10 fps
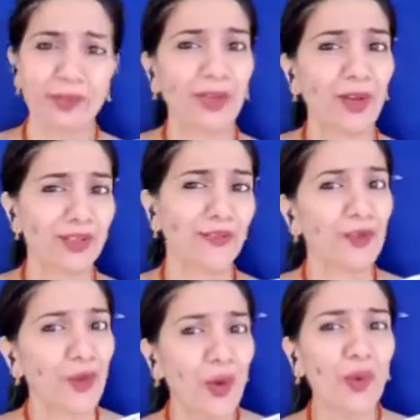But because
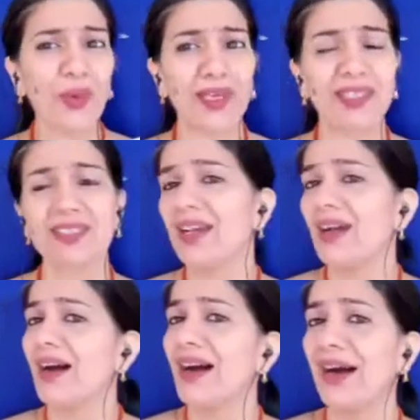of COVID,
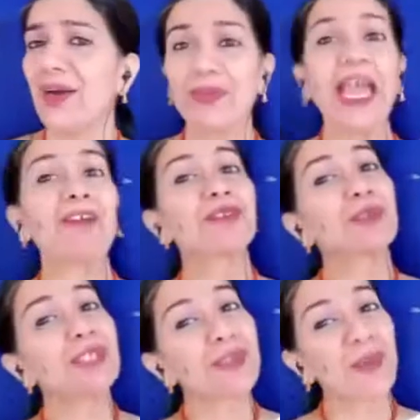we have to
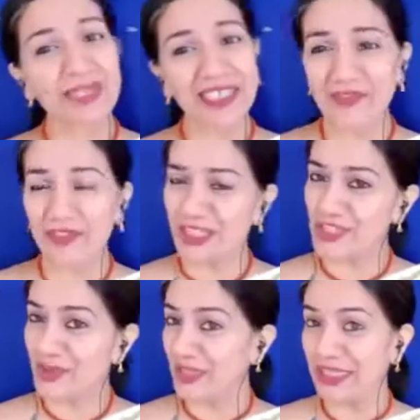do this whole thing
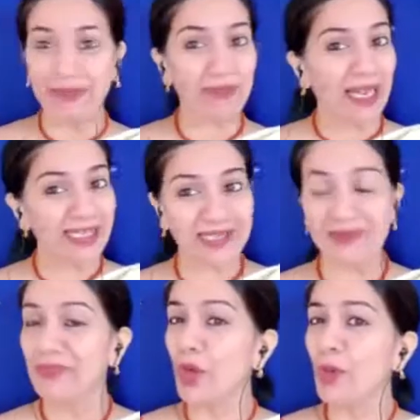virtually, but
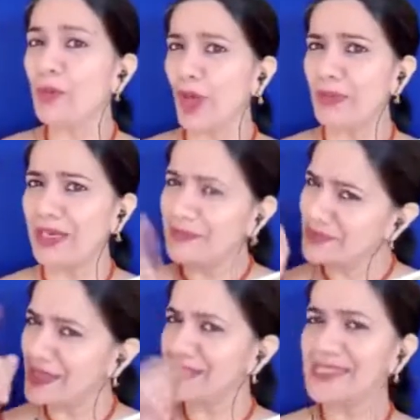no
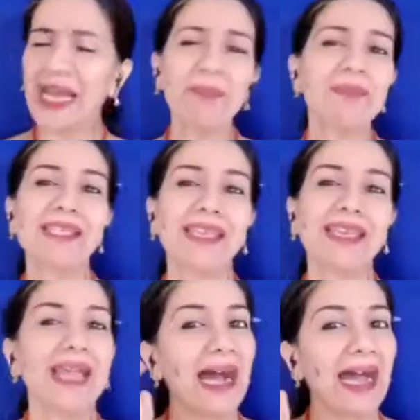problem.
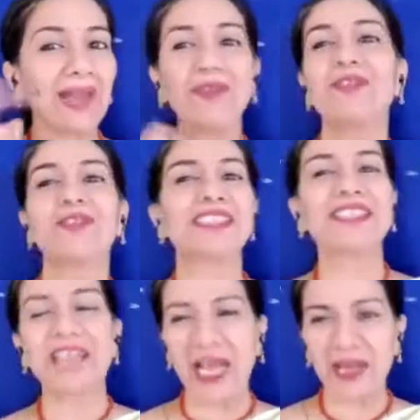Someday I will
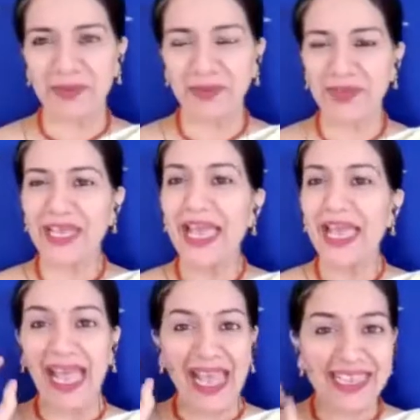visit Nagpur
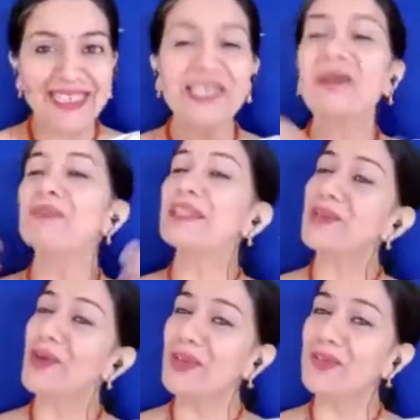and
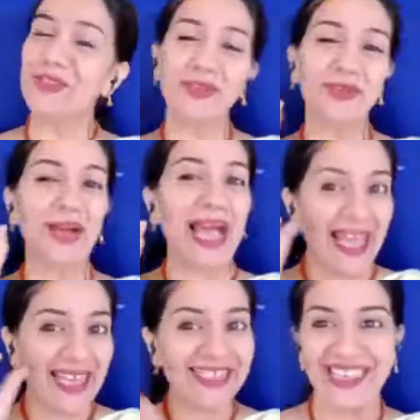meet all of you
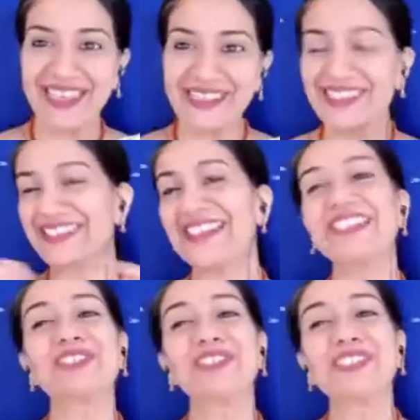and taste the
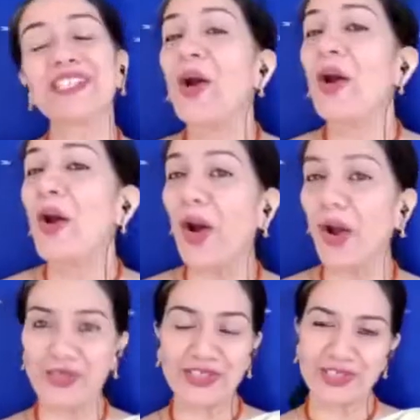delicious
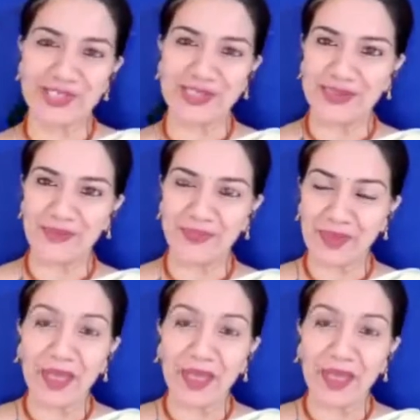oranges.